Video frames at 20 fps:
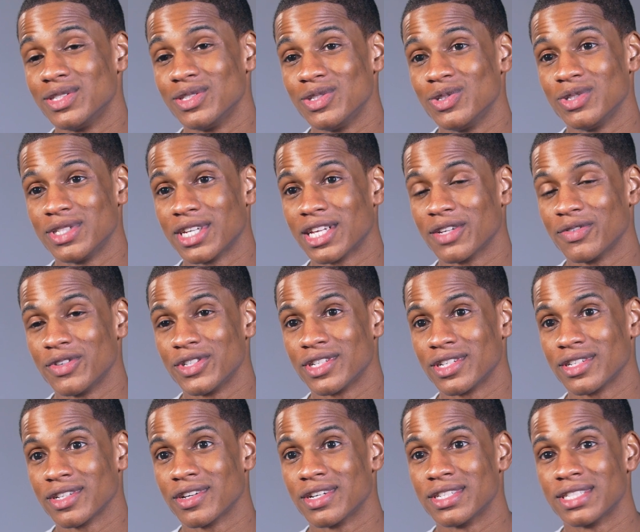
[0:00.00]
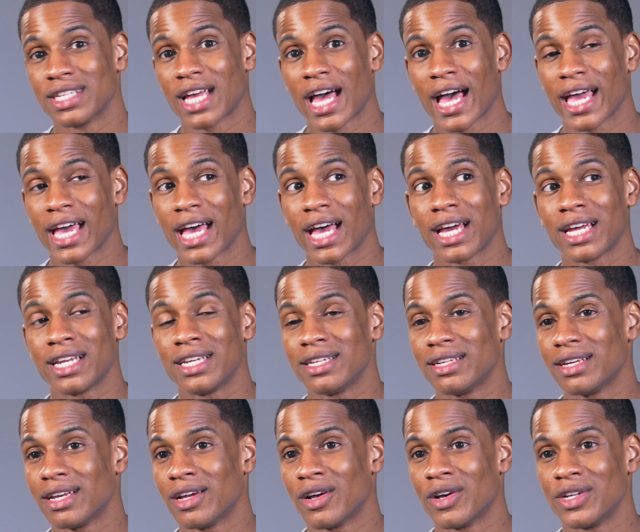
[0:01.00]
to do television, because I
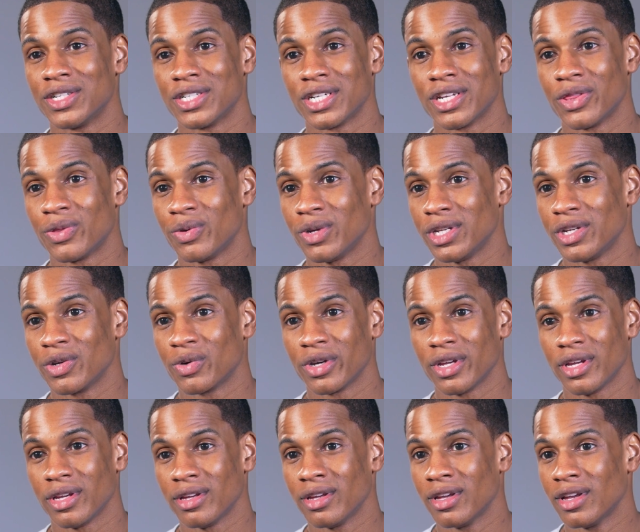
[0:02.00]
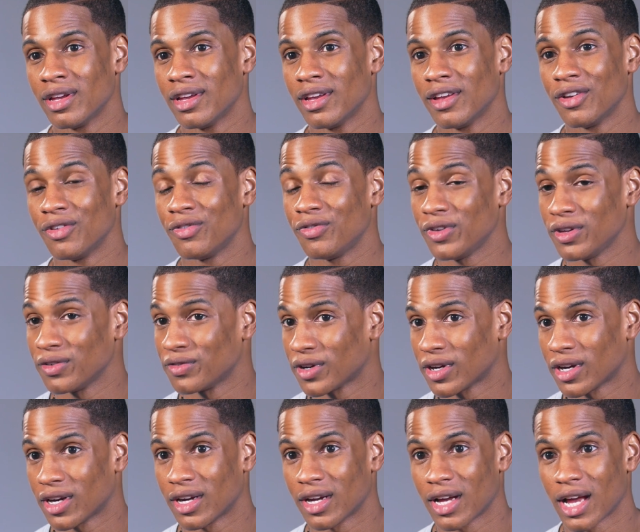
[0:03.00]
had a 103-degree
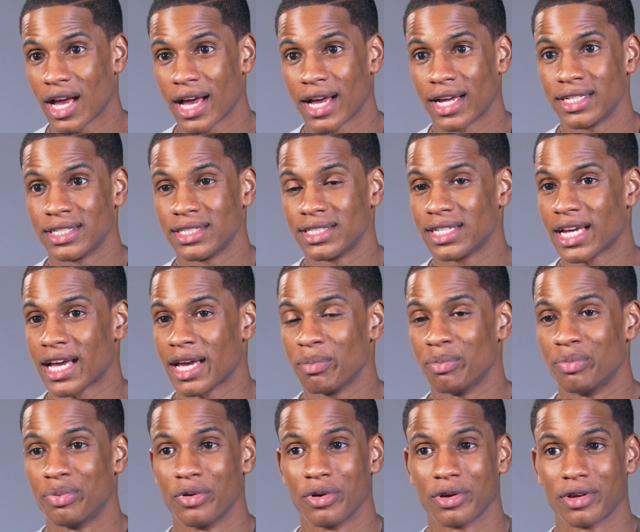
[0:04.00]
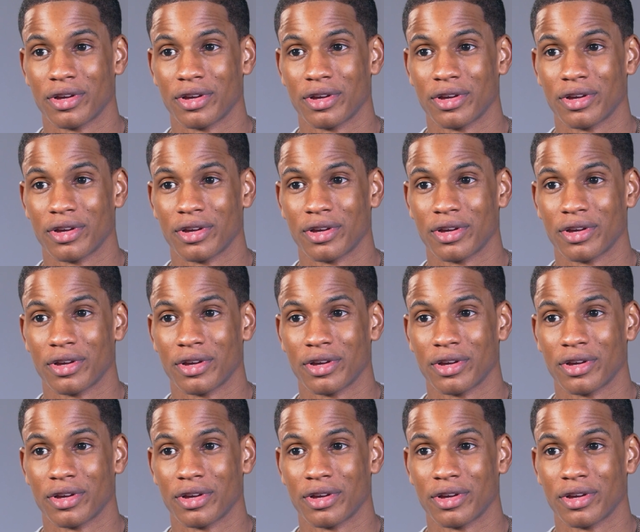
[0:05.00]
fever, and I broke